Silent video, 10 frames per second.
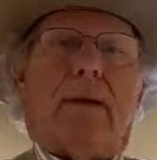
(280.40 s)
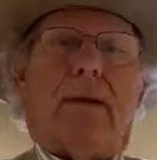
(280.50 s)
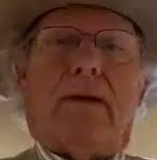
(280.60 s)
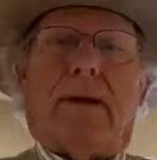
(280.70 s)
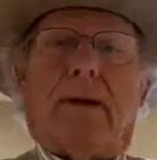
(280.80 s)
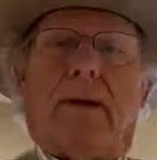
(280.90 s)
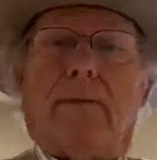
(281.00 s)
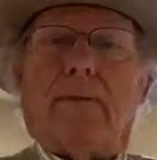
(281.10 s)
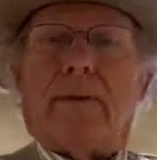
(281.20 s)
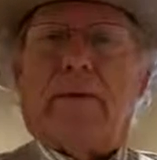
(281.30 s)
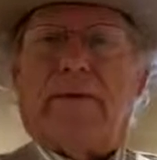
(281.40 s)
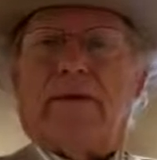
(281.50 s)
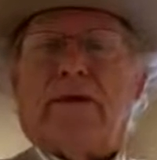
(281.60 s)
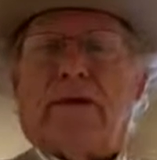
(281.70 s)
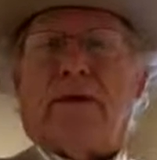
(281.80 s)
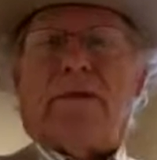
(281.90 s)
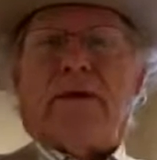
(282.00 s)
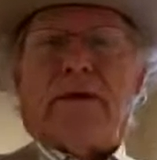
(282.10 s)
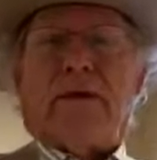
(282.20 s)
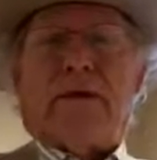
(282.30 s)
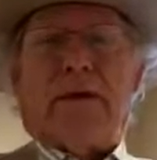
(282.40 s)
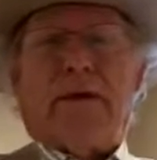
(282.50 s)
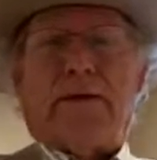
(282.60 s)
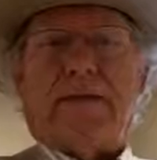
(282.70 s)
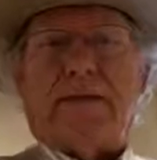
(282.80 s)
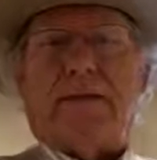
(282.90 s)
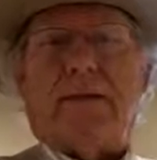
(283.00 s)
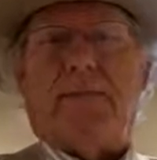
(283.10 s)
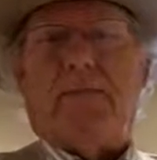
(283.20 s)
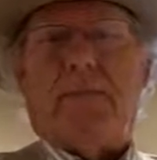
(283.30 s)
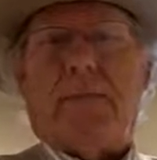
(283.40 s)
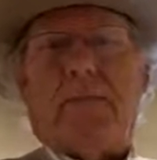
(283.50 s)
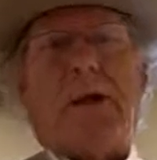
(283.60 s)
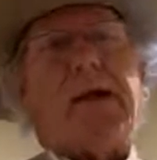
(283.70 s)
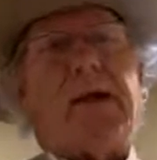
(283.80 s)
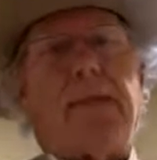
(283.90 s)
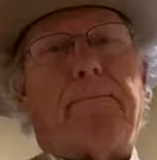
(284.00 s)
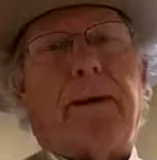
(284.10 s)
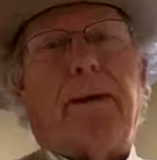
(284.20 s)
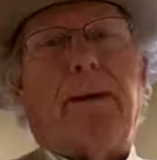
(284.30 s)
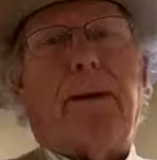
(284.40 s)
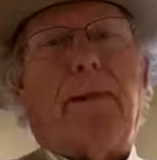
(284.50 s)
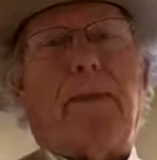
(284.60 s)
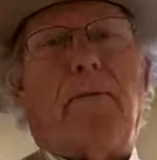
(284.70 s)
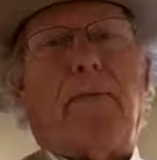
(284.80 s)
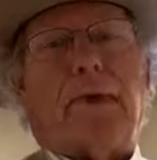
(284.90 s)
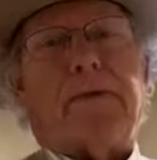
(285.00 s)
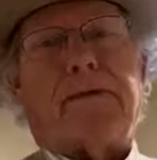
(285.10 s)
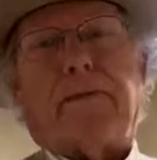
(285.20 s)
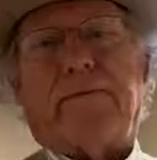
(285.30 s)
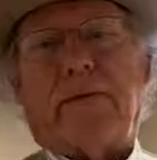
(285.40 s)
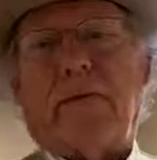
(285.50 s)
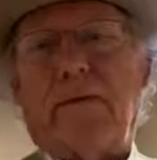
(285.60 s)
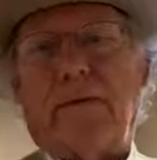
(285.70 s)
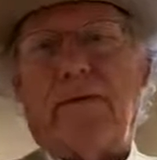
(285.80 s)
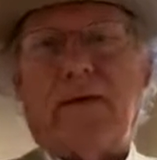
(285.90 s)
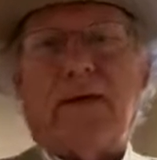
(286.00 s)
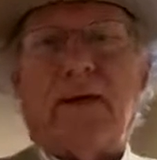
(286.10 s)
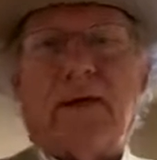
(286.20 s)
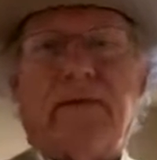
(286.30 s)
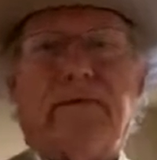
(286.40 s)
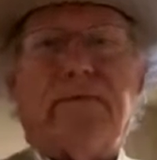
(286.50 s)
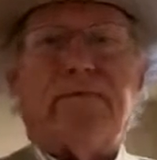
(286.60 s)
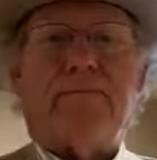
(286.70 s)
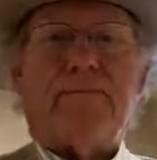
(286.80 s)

And now we're going, the song for today is My Cup Runneth Over with Love.